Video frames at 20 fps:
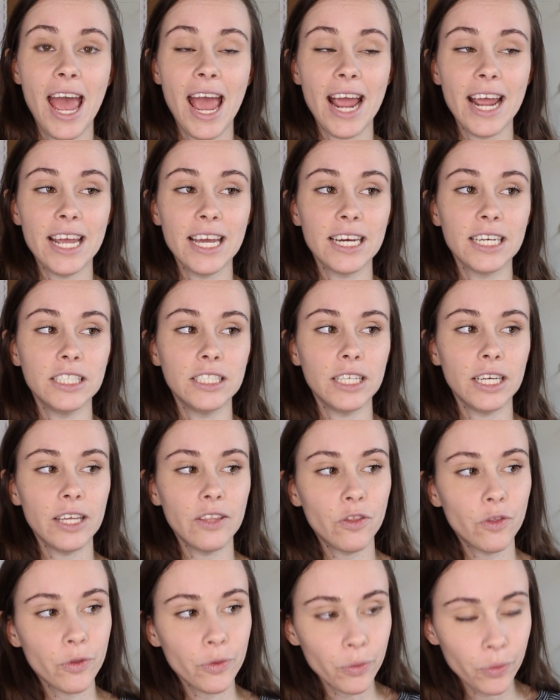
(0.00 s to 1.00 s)
And
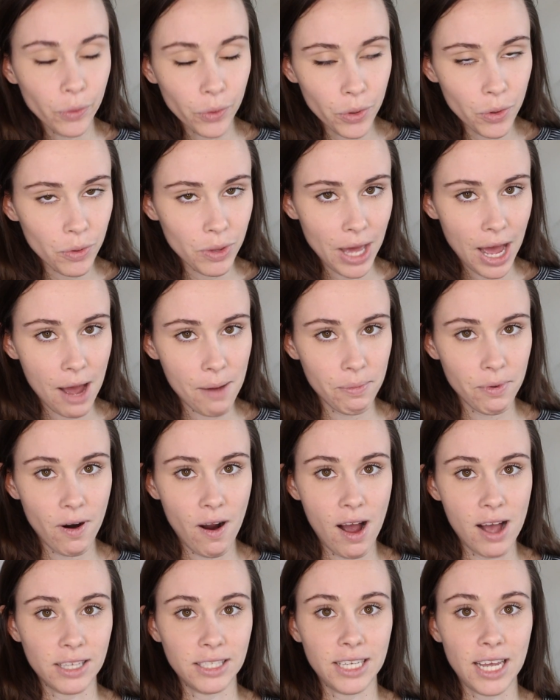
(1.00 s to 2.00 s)
through that
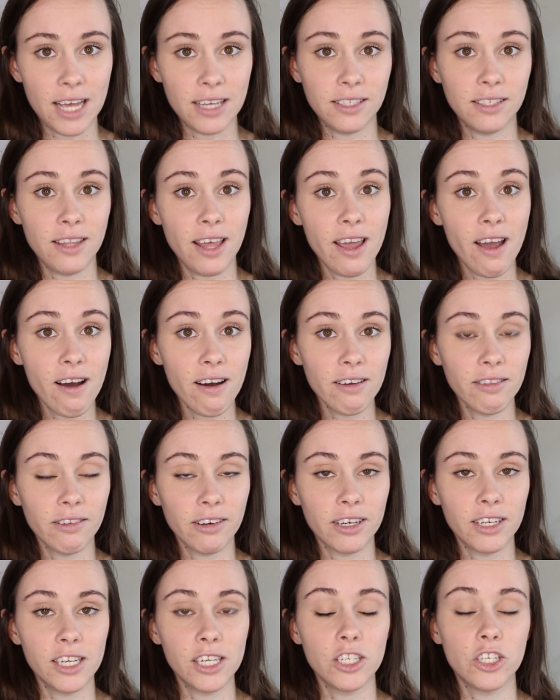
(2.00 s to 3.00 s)
process, they are
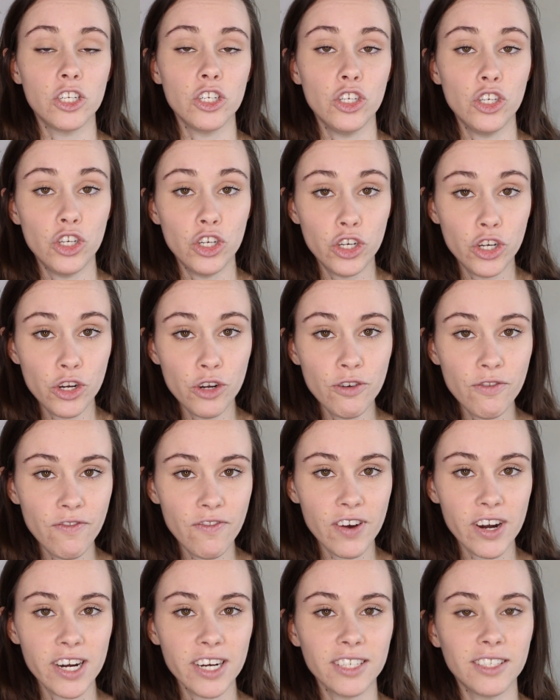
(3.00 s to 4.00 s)
learning to chew
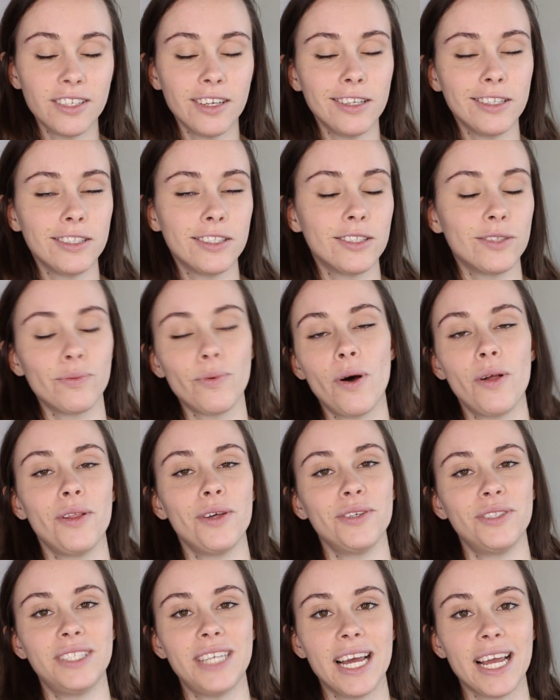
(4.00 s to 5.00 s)
first and
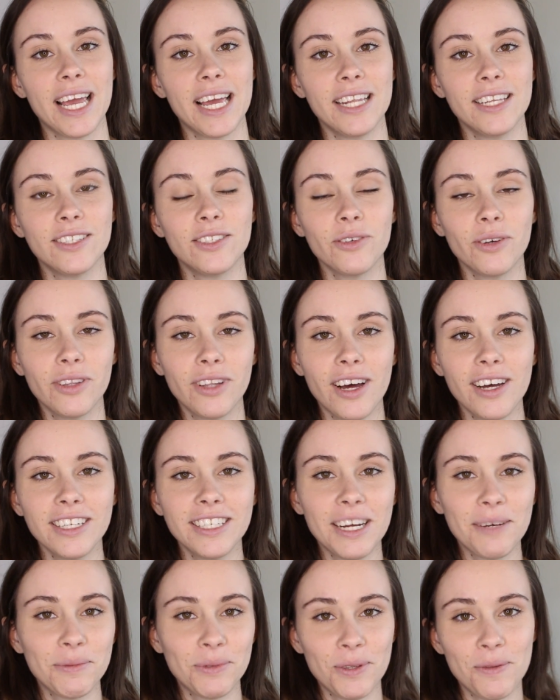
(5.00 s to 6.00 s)
swallow second. So a lot of
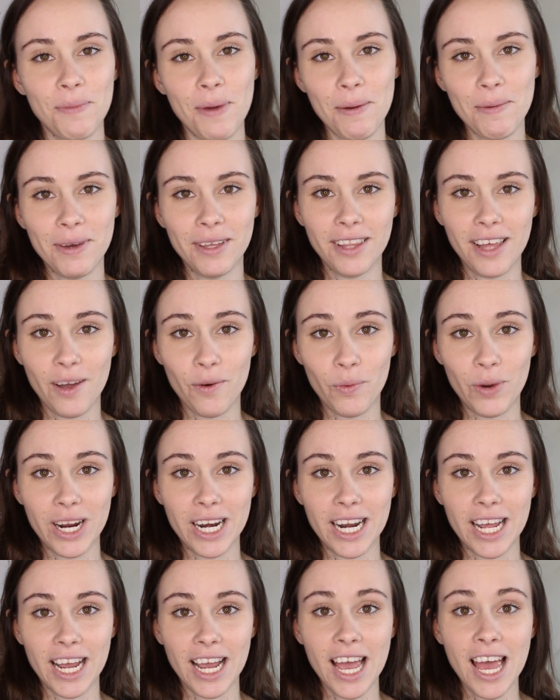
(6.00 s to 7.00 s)
times with baby led
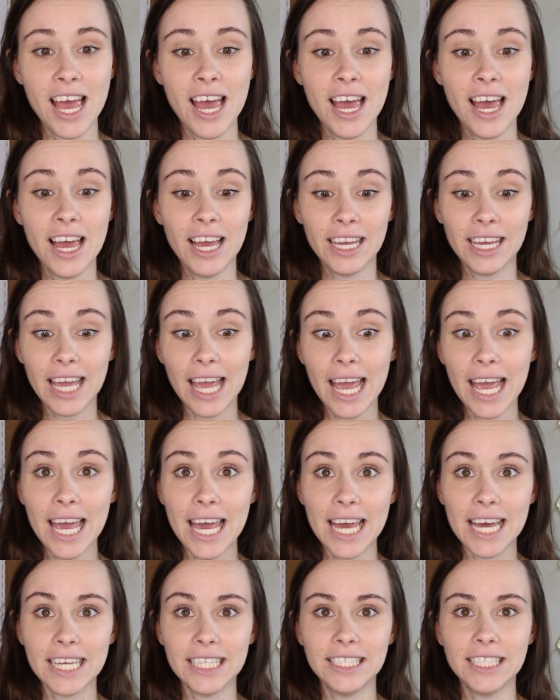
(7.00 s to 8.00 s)
weaning
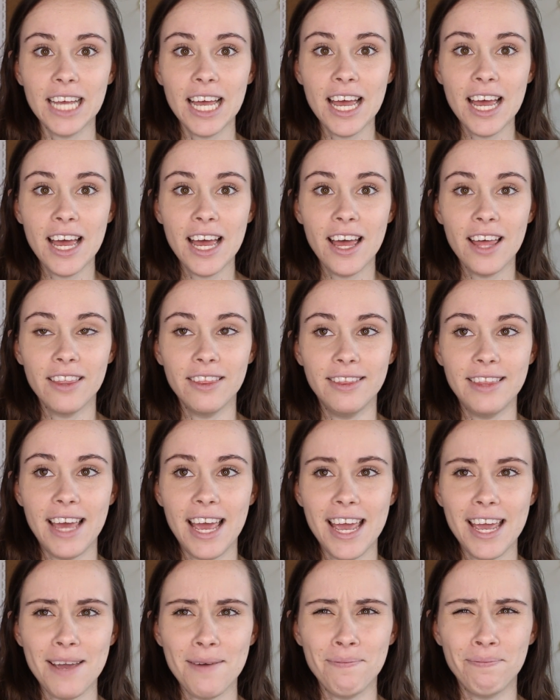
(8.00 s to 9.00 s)
kids,
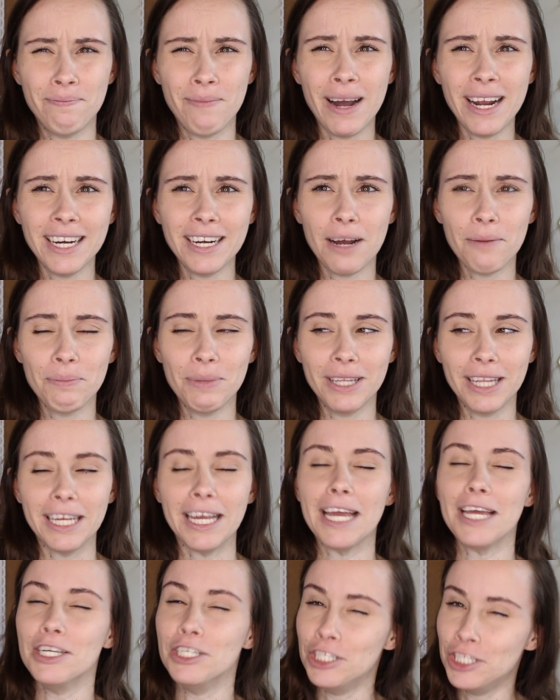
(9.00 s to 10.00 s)
they might not be
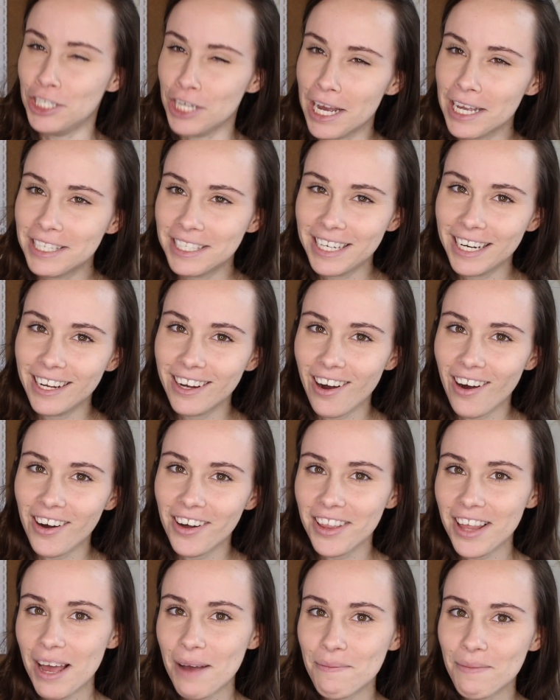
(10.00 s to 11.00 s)
like ingesting
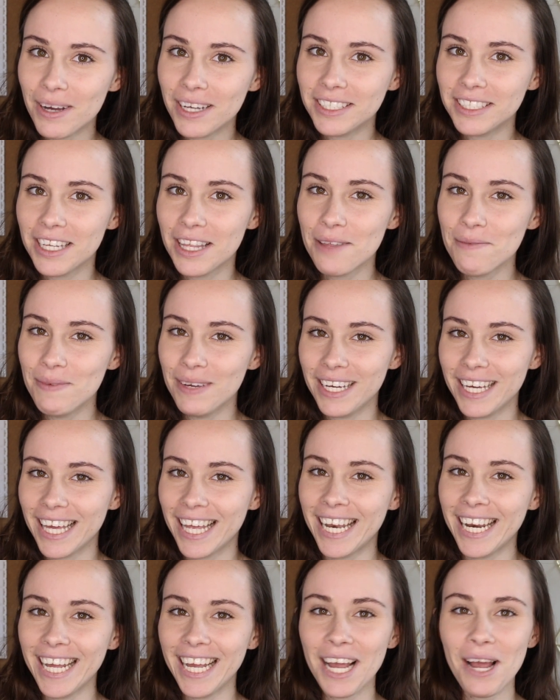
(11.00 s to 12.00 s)
all that much at the
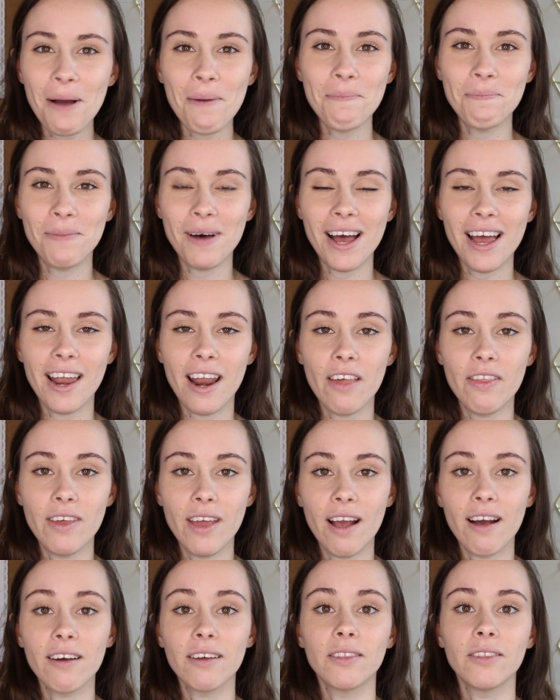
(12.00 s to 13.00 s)
beginning, but
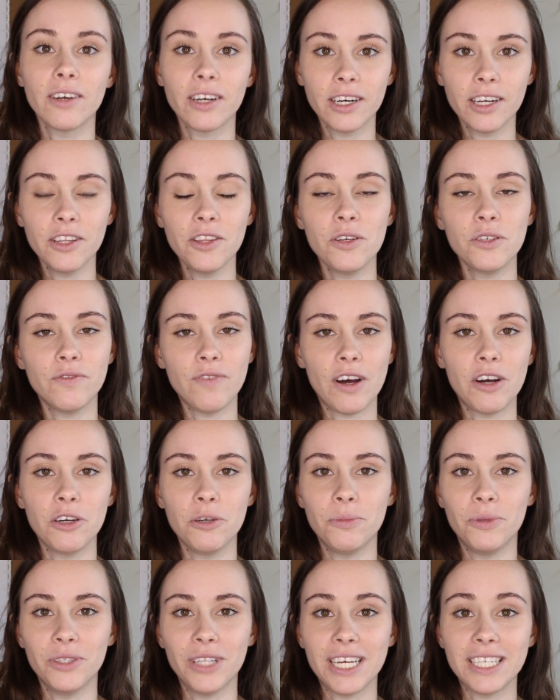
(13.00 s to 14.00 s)
they are learning those
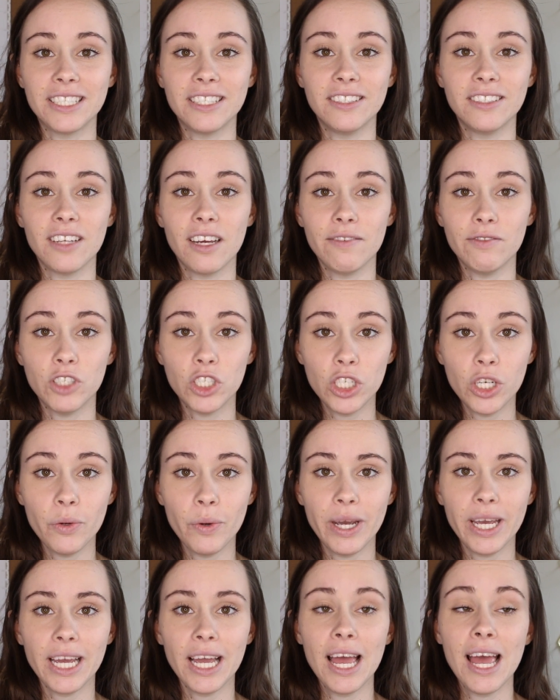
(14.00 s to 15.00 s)
valuable lessons of
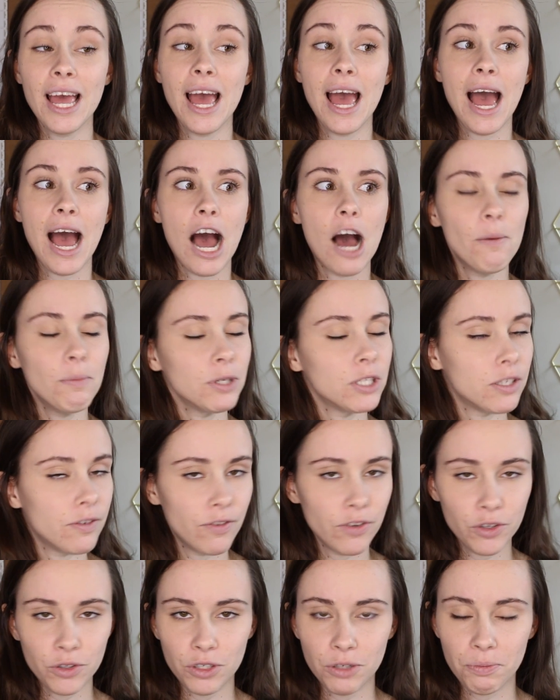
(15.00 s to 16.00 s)
chewing, how much
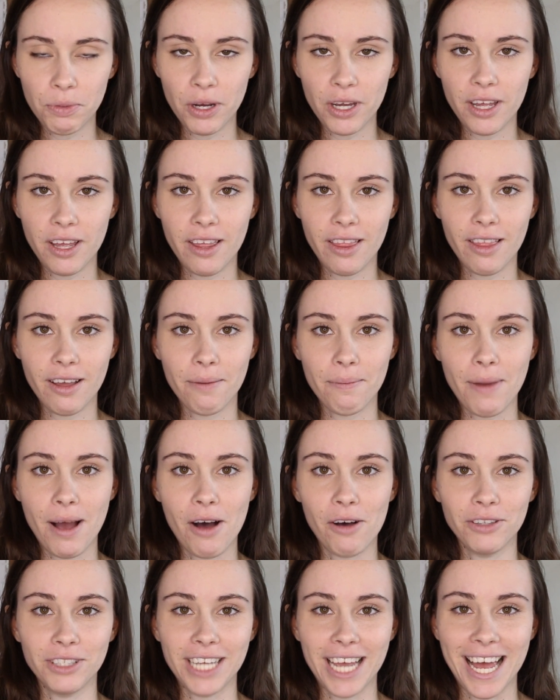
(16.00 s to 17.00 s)
food to put in their
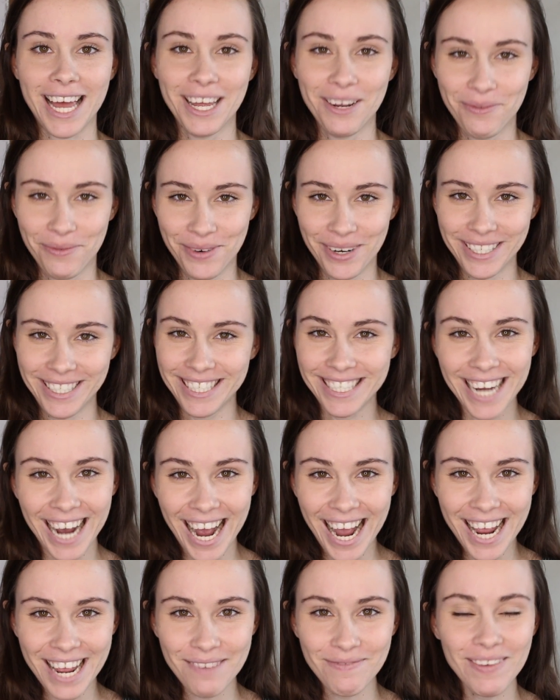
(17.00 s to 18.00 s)
mouths at one
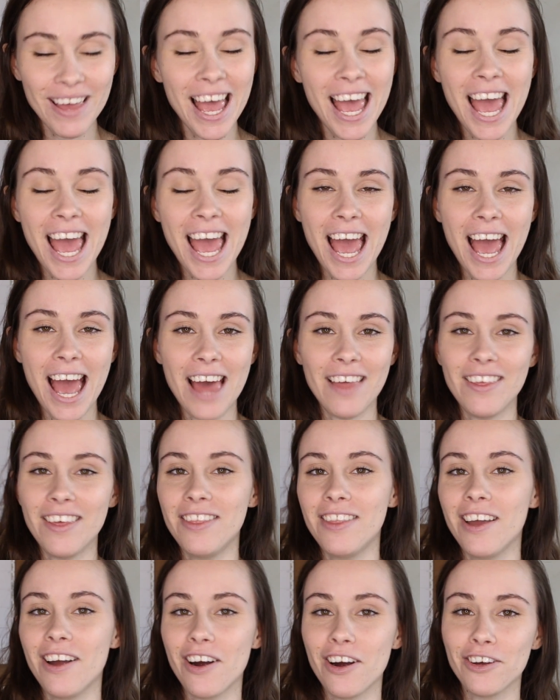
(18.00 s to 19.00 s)
time, and then
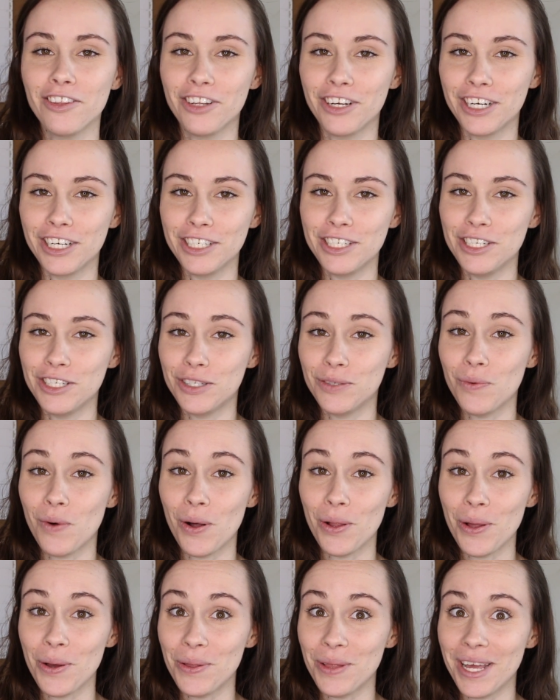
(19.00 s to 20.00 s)
they are learning to
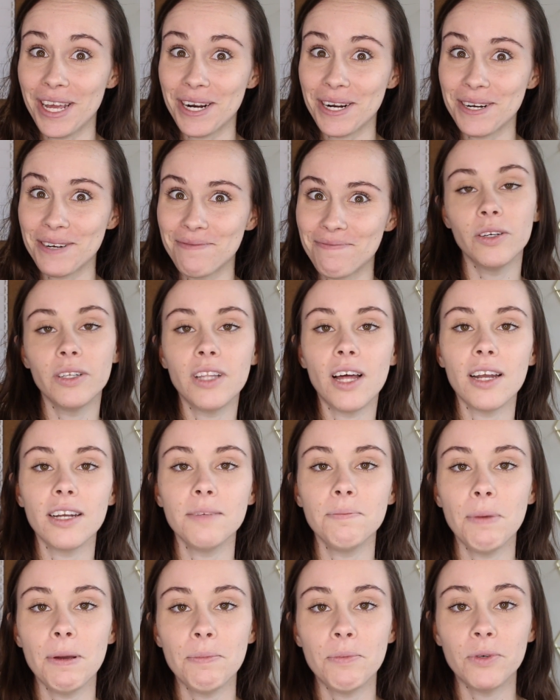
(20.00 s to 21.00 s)
swallow later. So a lot
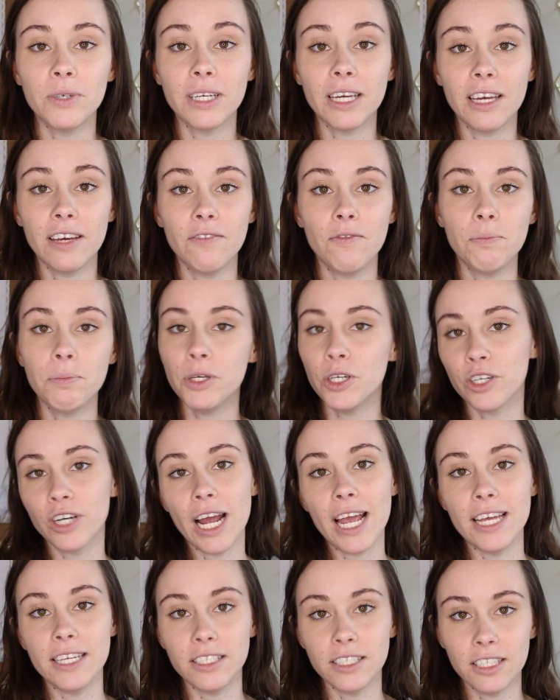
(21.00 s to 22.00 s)
of people give
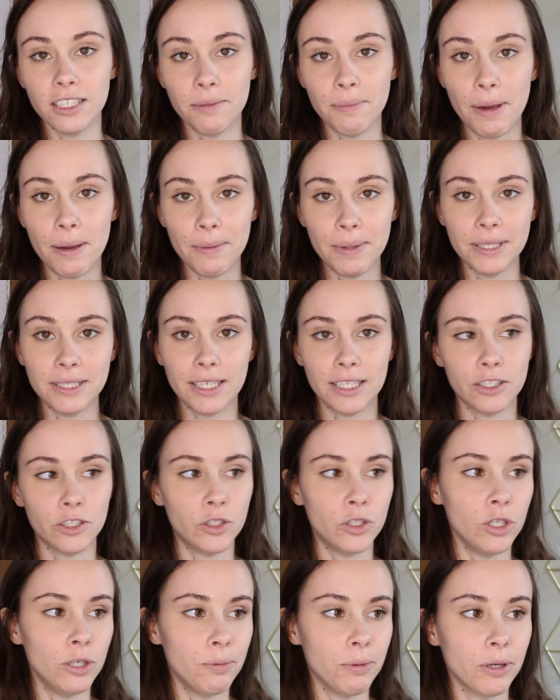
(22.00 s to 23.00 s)
purees to their babies. That's
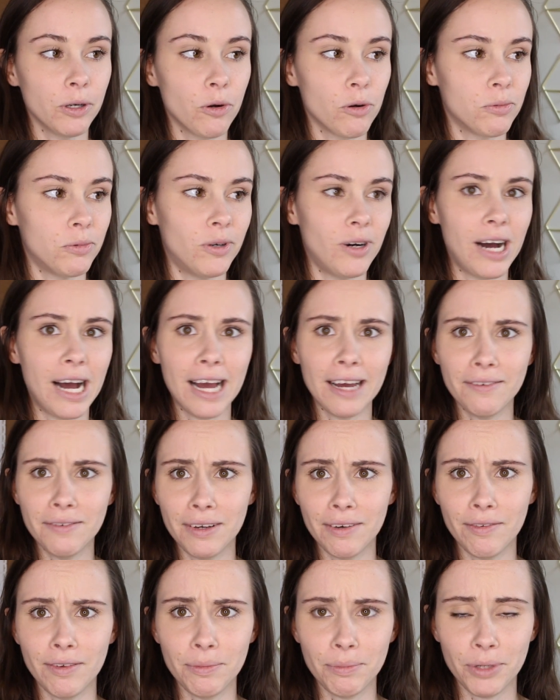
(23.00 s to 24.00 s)
super normal. I've
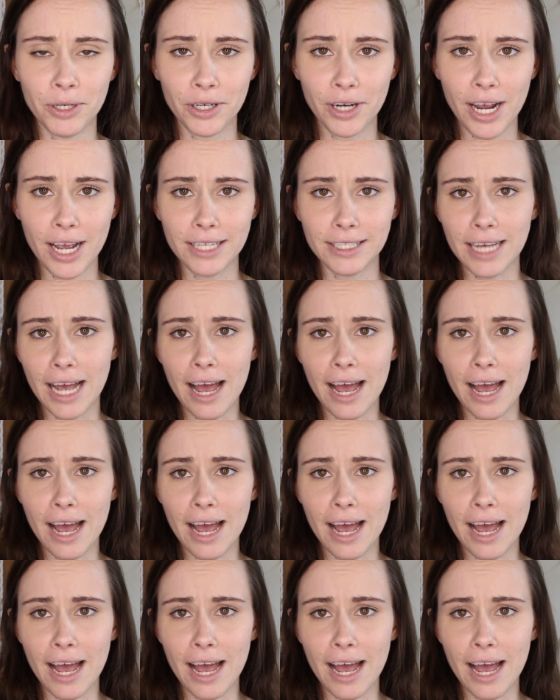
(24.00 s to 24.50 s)
given purees.